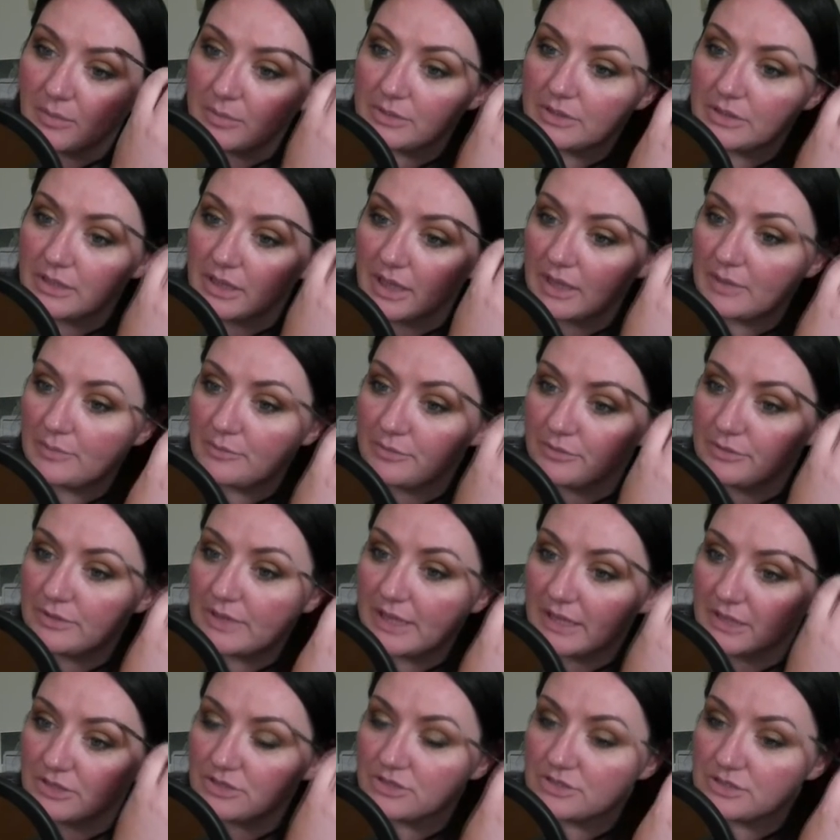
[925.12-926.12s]
The light
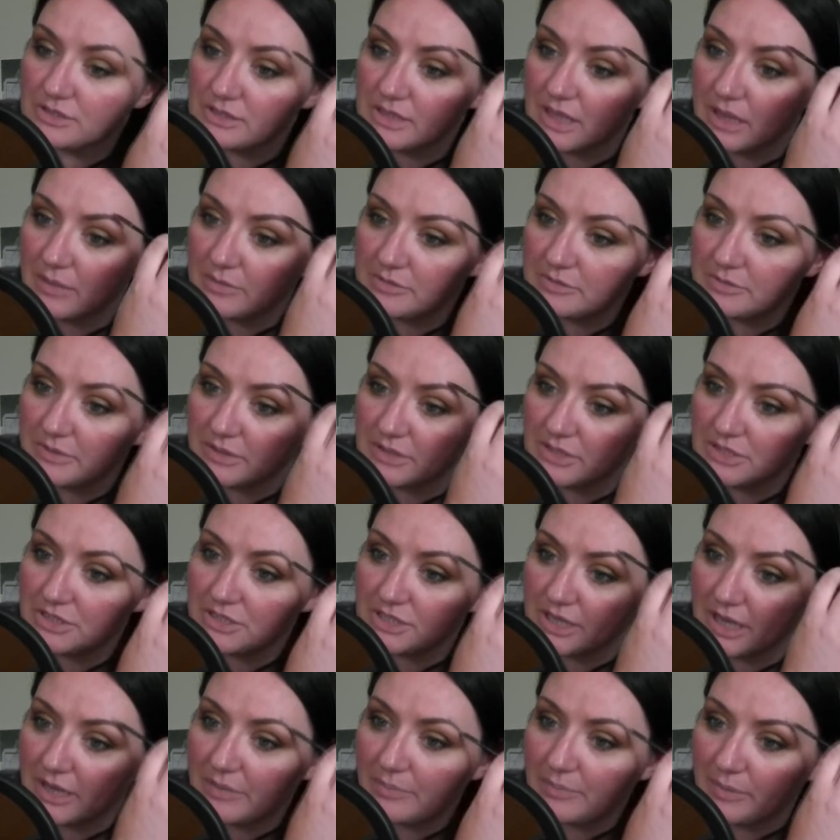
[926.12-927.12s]
brunette just helps me to
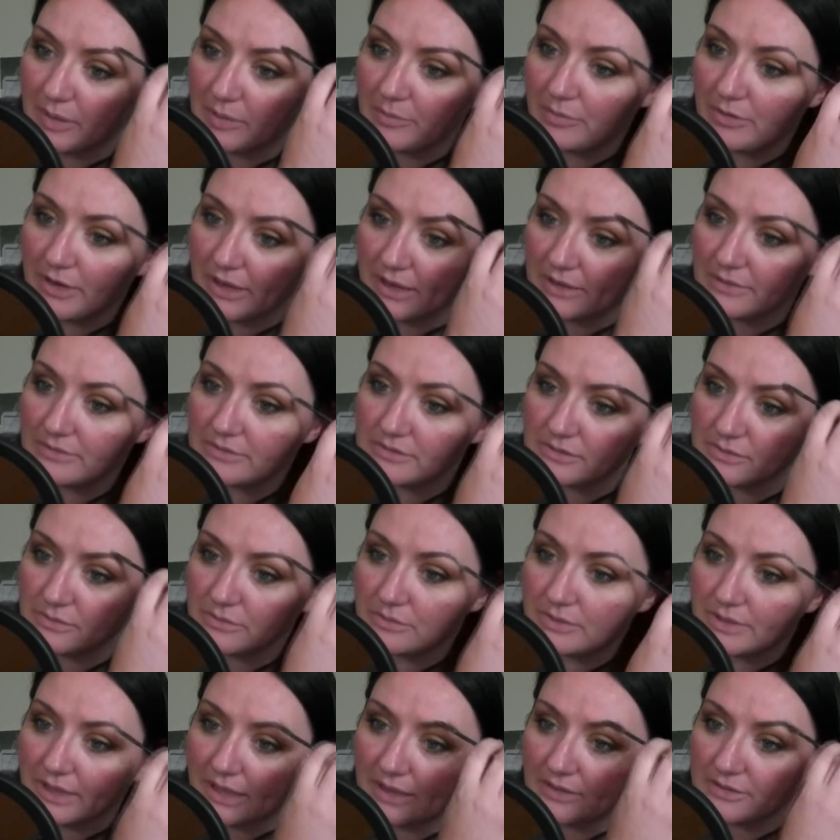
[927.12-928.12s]
shape my brows
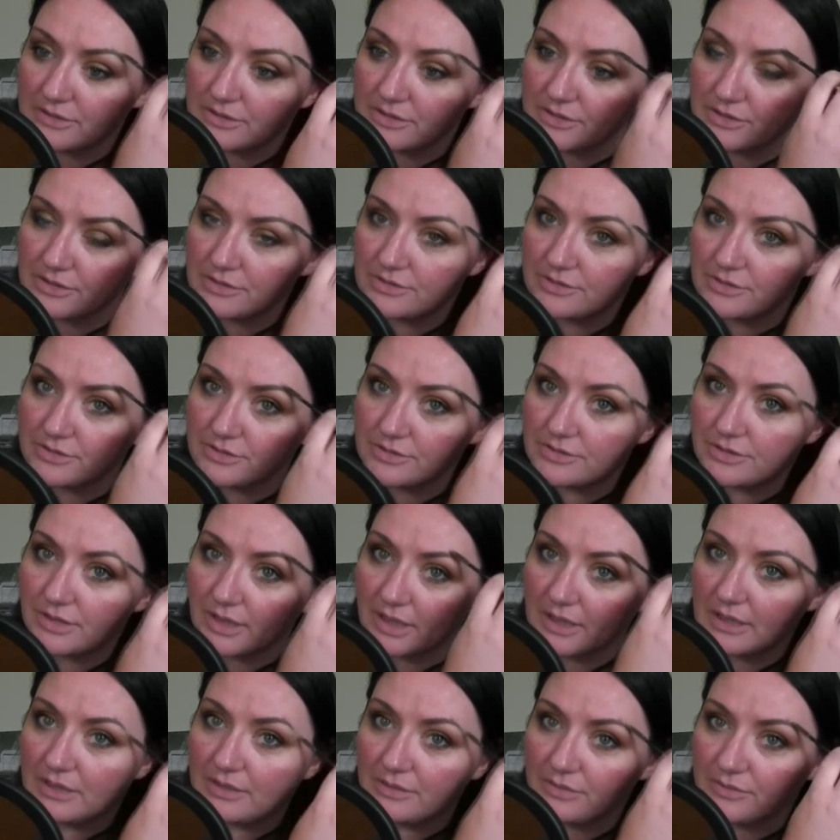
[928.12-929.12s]
without
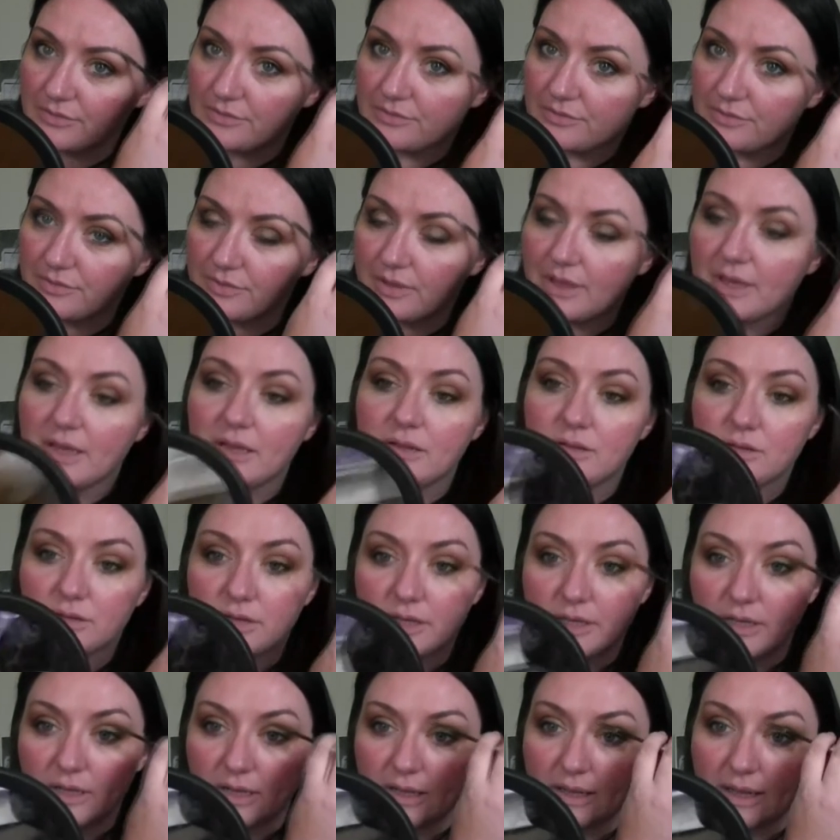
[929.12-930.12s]
kind of
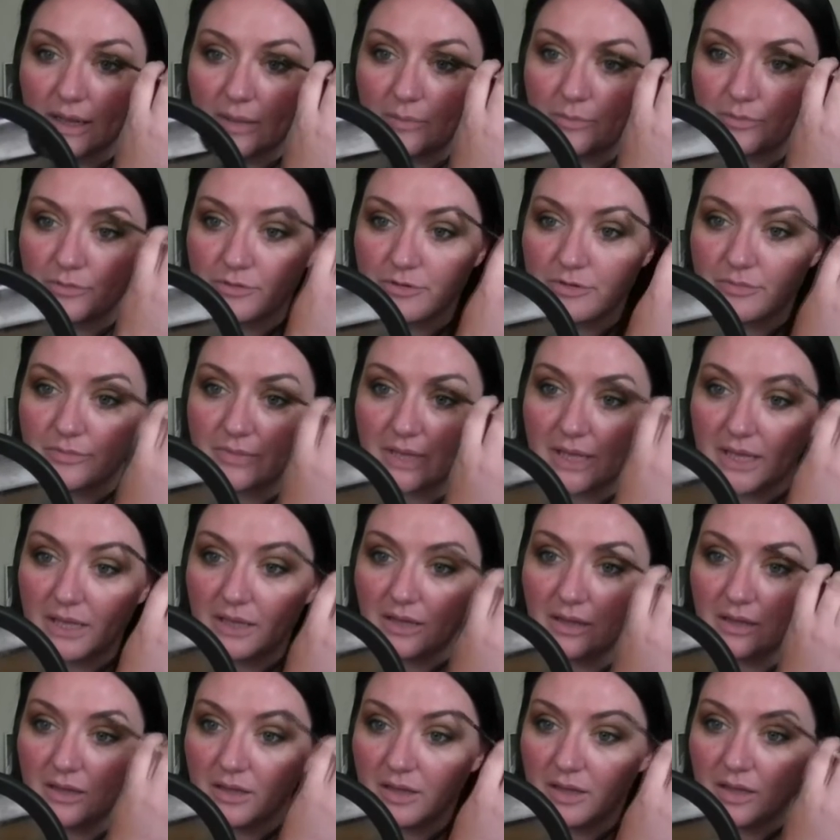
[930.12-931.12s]
looking like Emperor
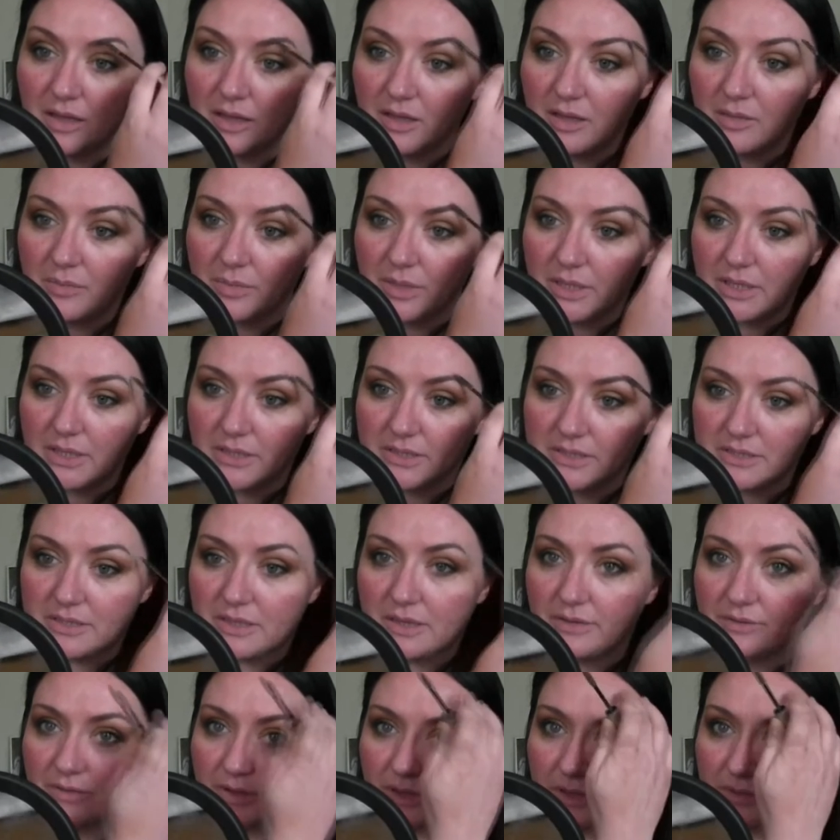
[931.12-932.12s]
Ming, because
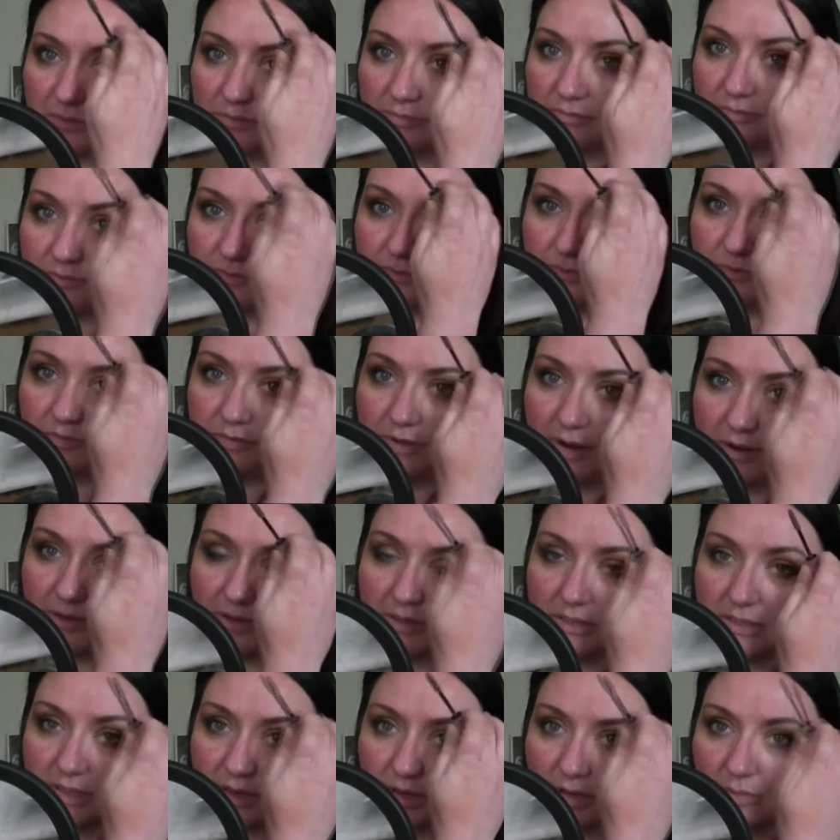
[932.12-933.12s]
I've got
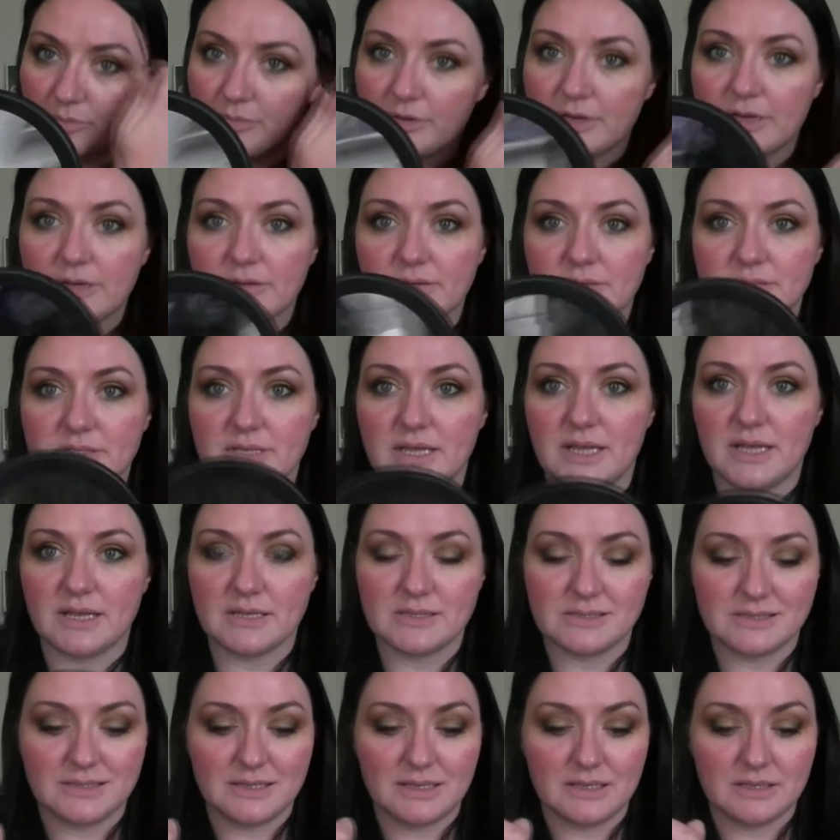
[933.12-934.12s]
very dark brows
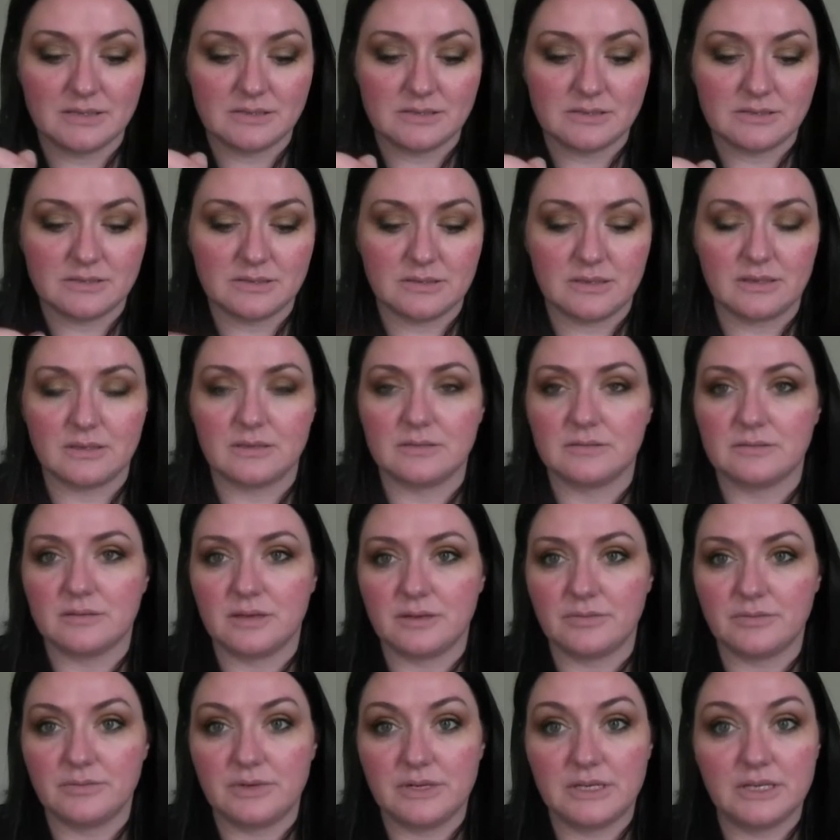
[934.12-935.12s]
as it is, and
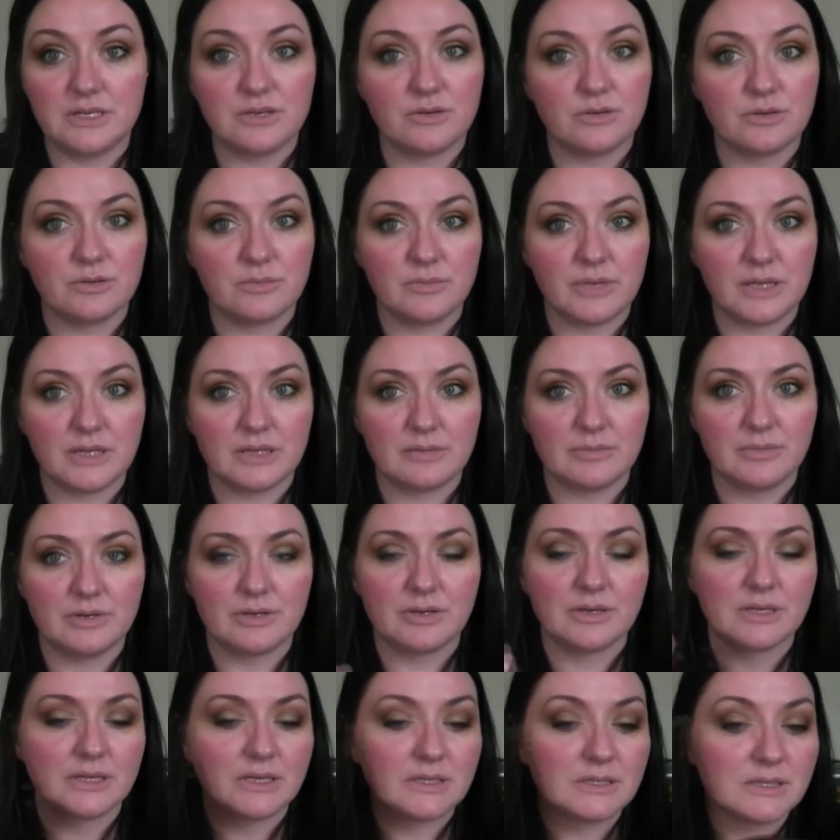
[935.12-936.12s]
I really don't want to make them
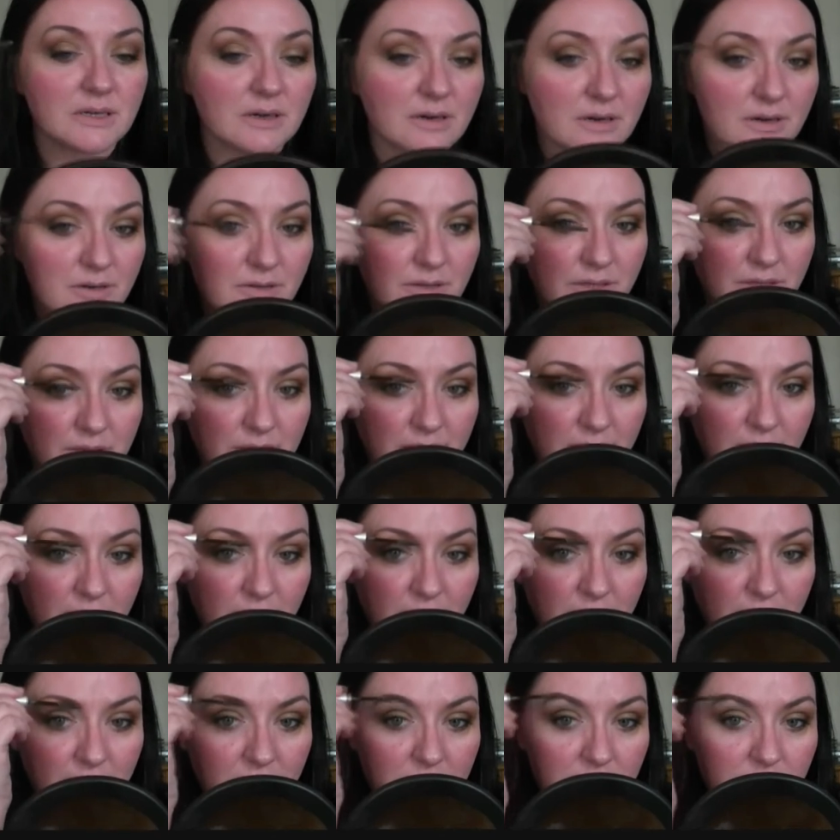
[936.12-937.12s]
look any darker than they
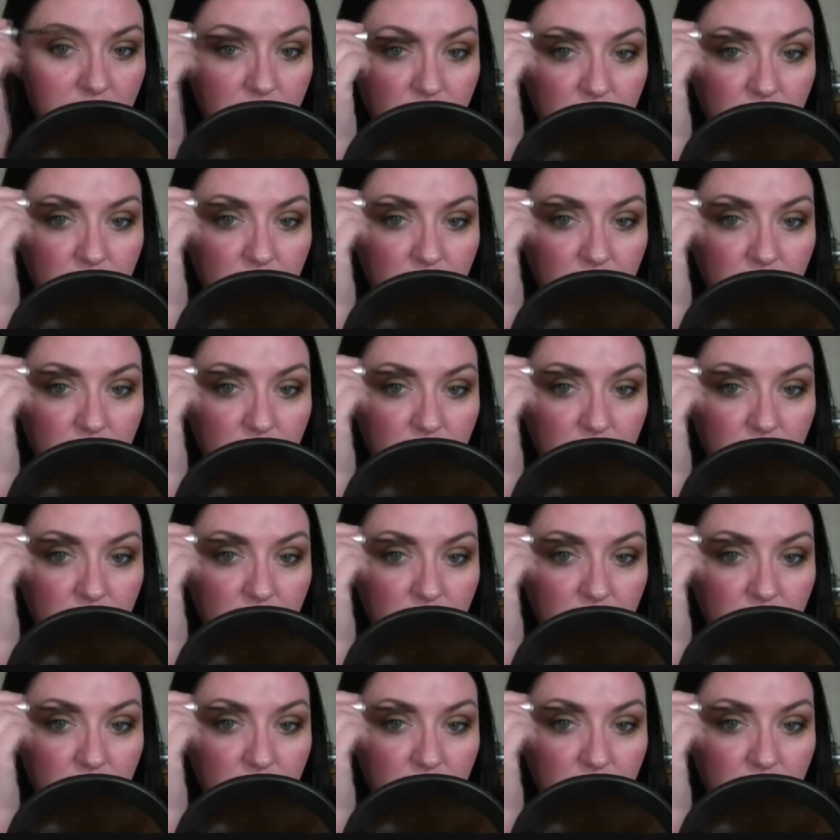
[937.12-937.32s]
are.